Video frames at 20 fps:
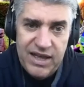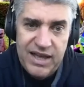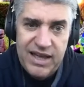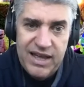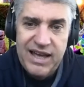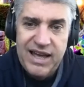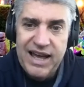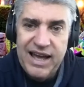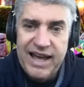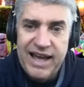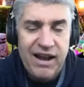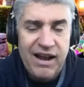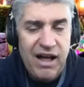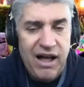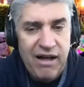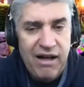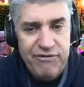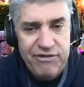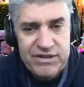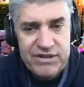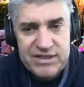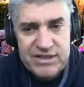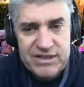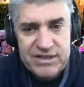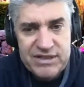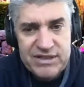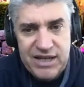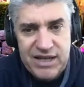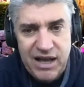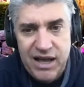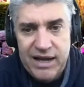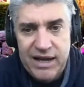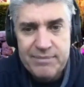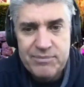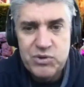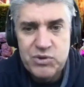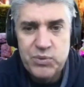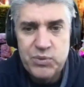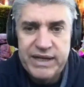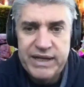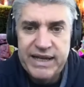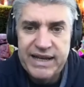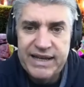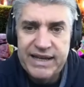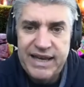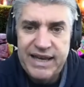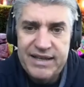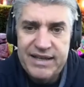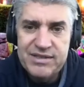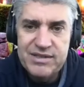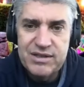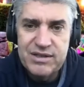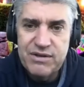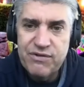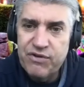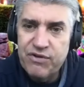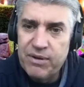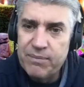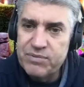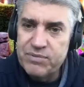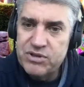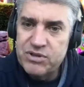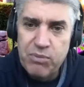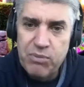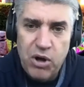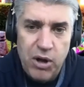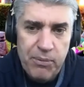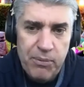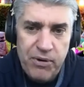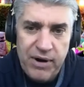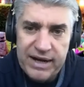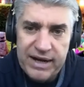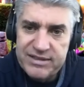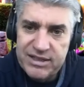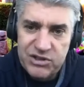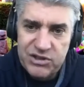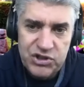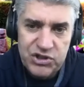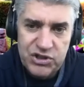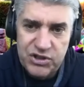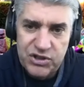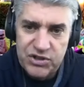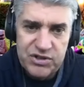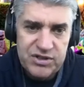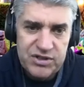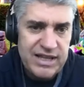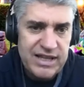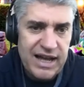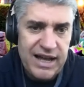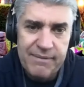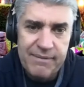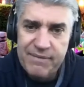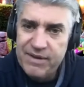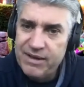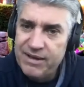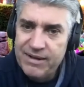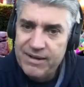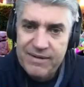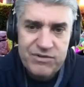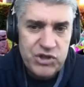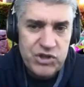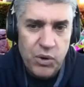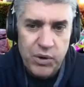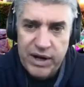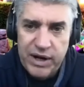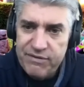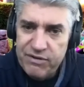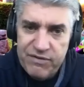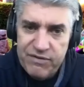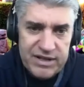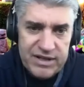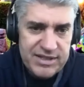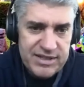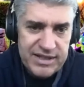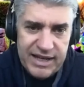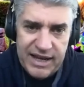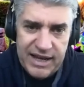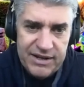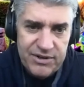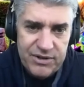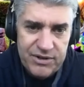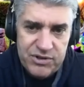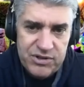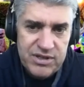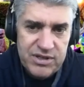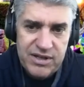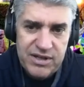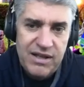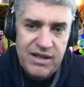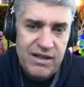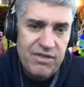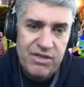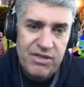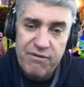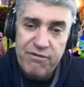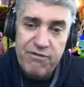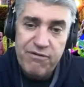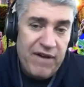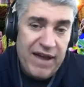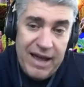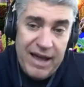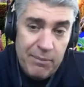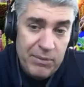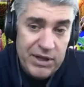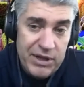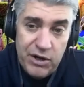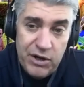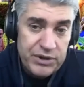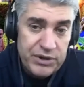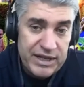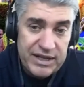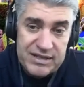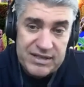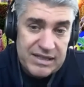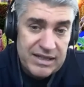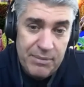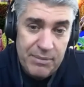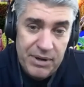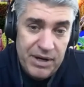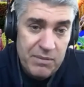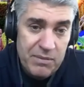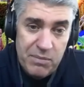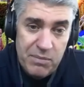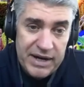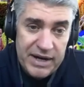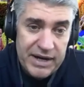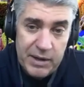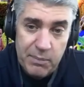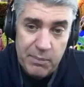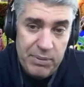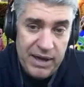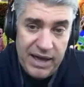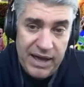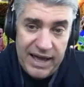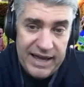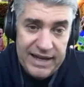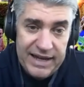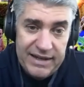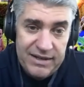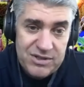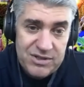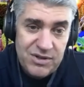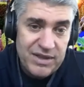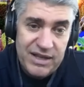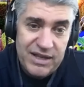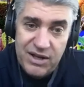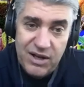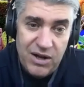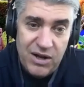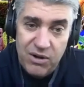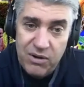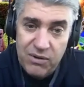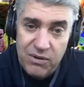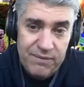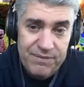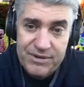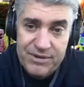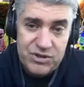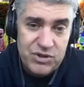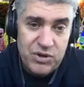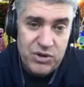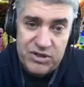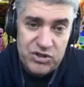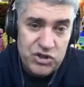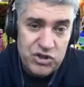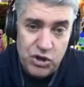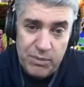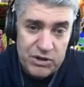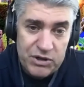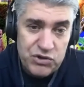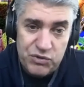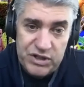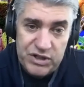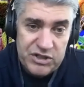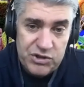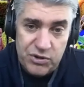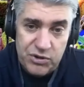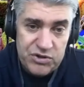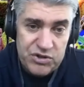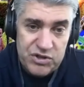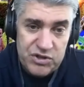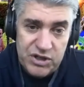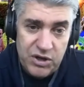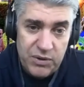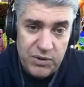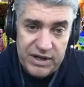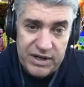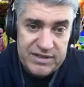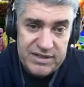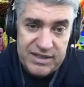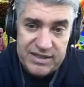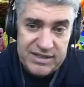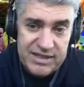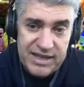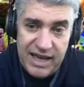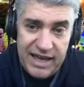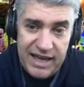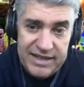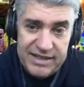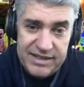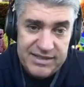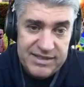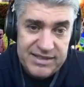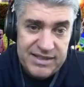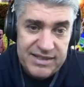And oftentimes we get cases from small practitioners that don't have investigators. The family only has limited money to pay, so they know there's only so much resources going into this case,